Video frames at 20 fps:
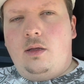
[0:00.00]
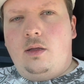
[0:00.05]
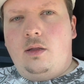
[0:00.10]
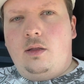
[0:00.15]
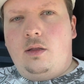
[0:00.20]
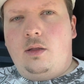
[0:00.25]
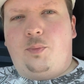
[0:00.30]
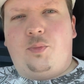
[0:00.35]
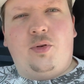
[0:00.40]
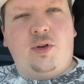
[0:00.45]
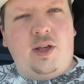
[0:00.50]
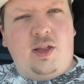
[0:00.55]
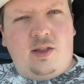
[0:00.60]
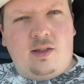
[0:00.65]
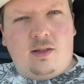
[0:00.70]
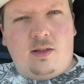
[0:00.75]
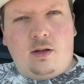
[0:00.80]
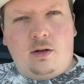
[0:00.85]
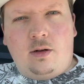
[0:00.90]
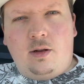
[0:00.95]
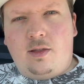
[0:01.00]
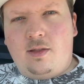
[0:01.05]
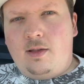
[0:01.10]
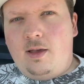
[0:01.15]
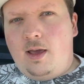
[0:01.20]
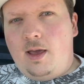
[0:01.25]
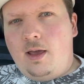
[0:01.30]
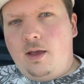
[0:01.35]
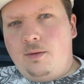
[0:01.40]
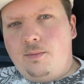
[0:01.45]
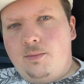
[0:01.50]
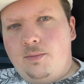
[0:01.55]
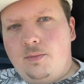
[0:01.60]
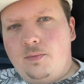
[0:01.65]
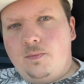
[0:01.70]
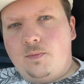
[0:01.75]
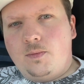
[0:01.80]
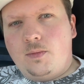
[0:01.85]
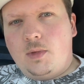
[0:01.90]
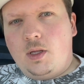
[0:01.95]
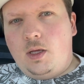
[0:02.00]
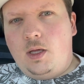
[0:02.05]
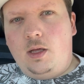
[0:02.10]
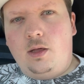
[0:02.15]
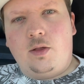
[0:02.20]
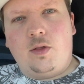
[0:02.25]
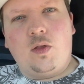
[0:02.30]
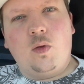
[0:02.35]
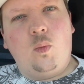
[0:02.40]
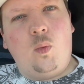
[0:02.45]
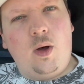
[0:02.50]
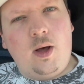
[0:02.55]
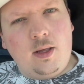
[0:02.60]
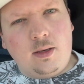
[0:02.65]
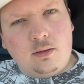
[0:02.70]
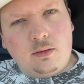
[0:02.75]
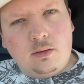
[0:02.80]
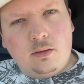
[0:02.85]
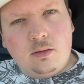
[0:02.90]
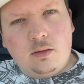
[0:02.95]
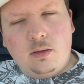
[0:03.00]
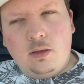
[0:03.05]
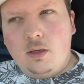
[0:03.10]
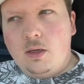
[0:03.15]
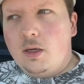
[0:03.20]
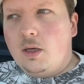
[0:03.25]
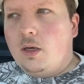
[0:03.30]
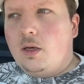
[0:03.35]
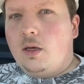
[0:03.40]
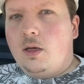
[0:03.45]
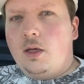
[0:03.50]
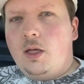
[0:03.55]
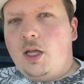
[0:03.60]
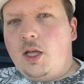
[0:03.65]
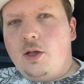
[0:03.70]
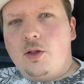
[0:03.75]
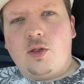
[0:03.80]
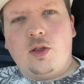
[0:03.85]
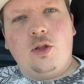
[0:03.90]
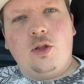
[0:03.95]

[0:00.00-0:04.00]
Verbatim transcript: the priest started saying, "He's the one. He is the